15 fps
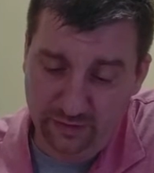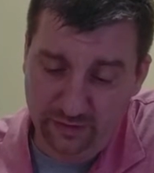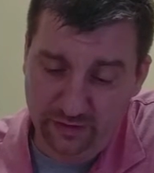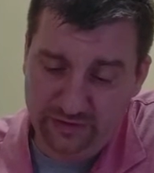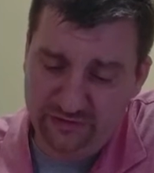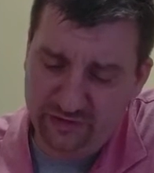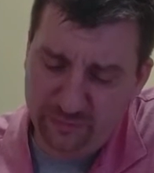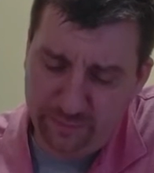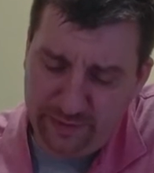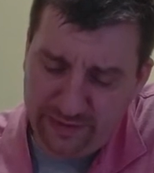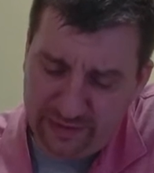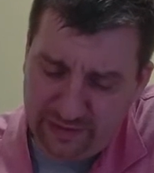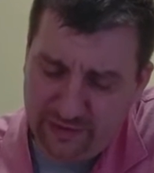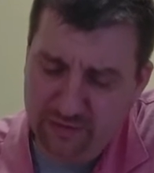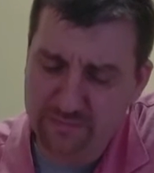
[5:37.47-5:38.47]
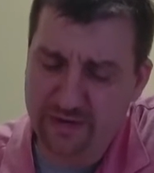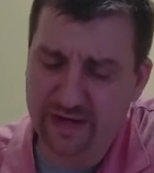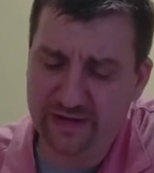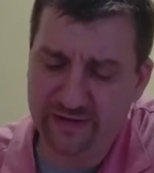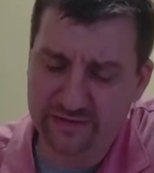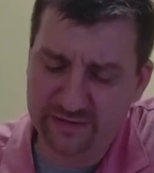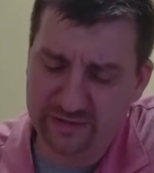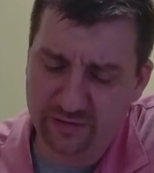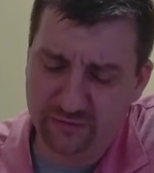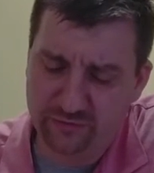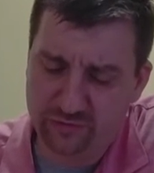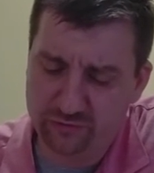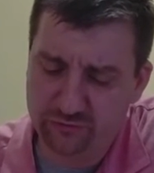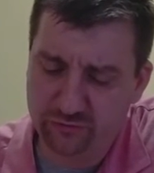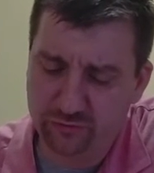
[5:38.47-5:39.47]
He says, be clear-minded and
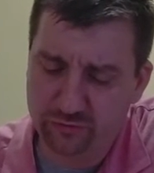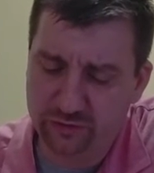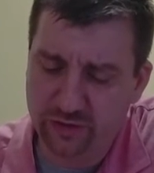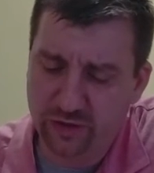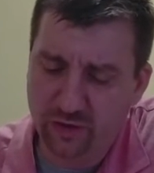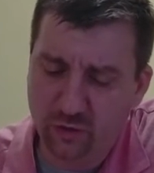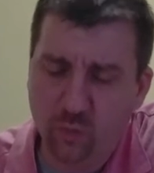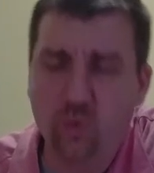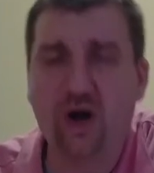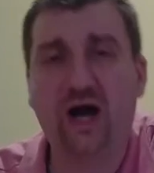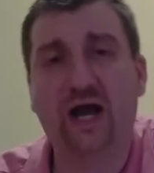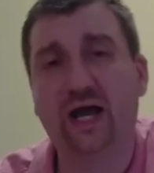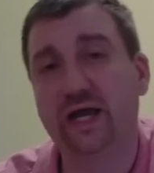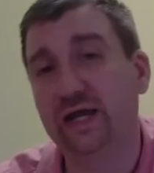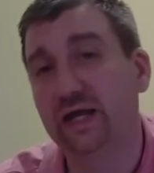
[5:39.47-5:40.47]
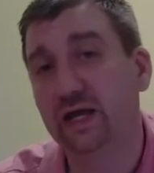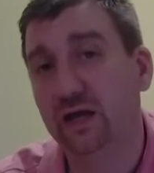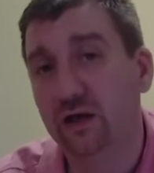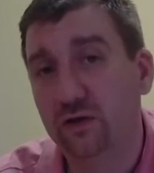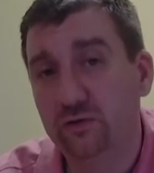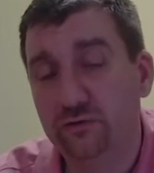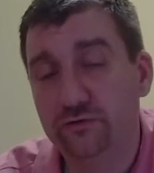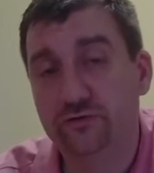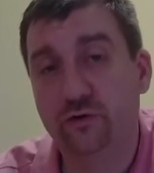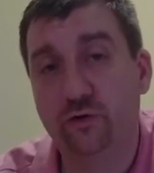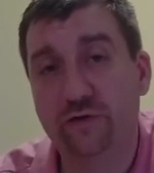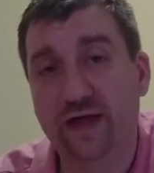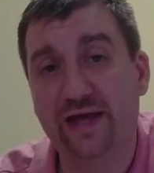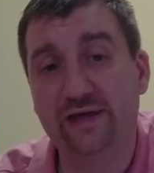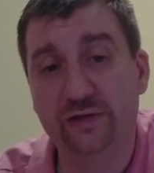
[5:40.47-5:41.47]
self-controlled. Why? So
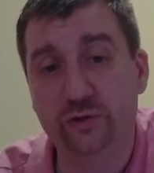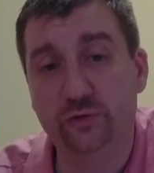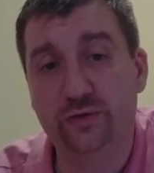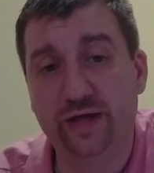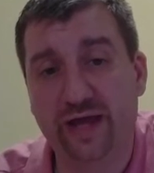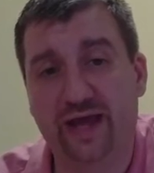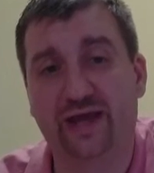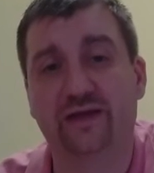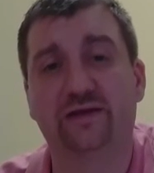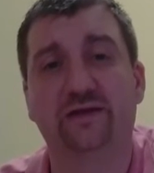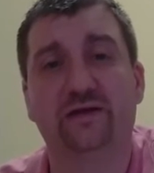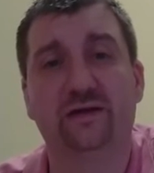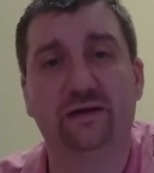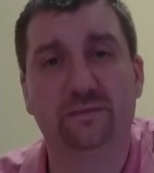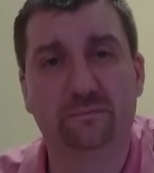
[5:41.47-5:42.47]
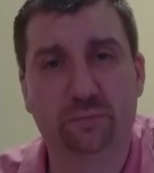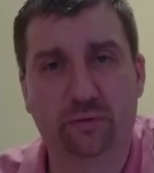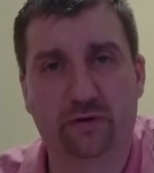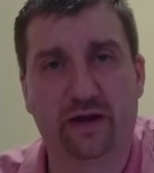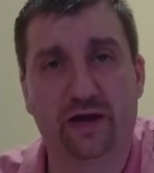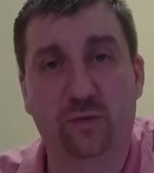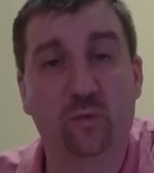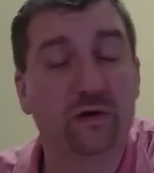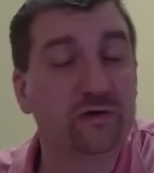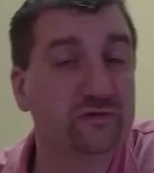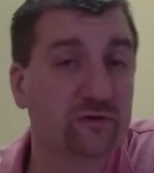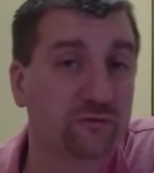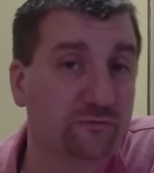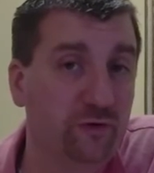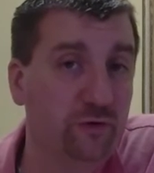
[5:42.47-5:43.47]
that you can pray. What is
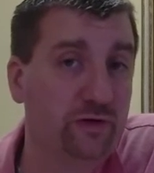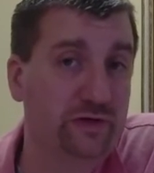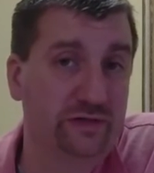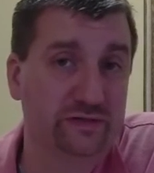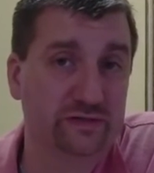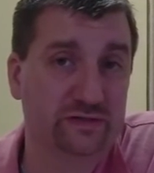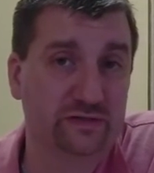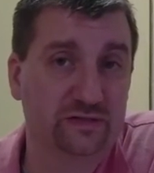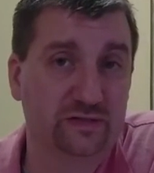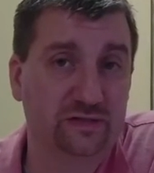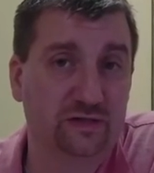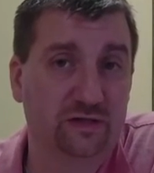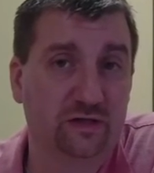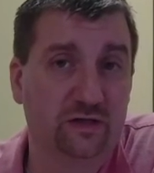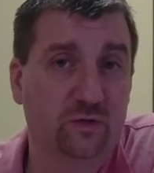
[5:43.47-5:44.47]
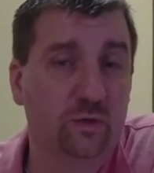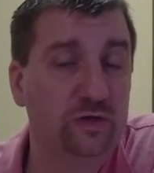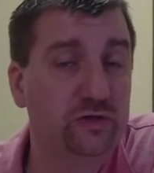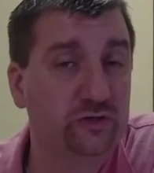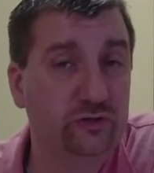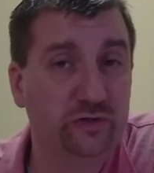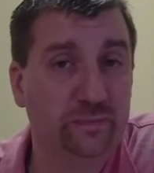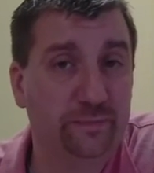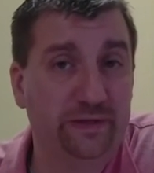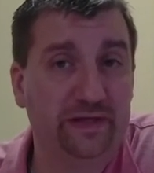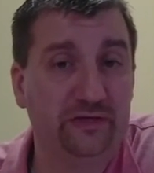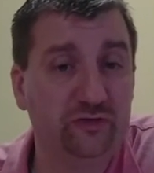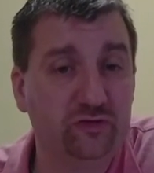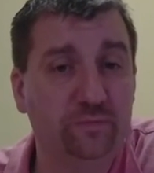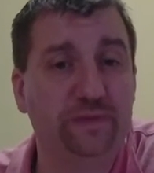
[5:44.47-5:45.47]
our focus? What should it be?
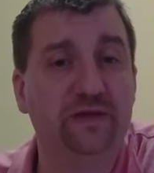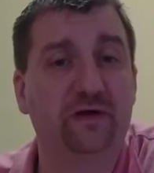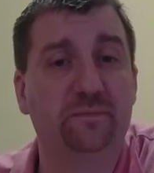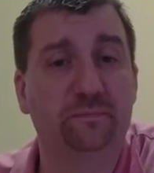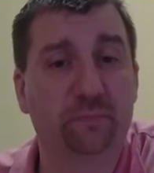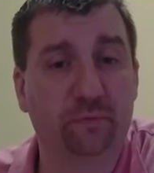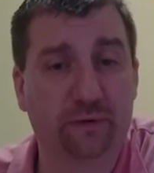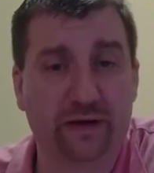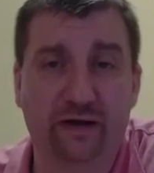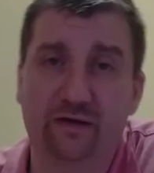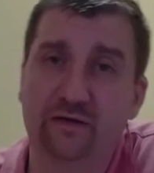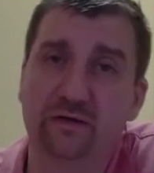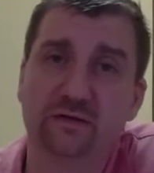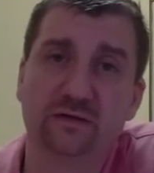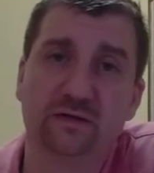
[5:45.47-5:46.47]
It should be on prayer.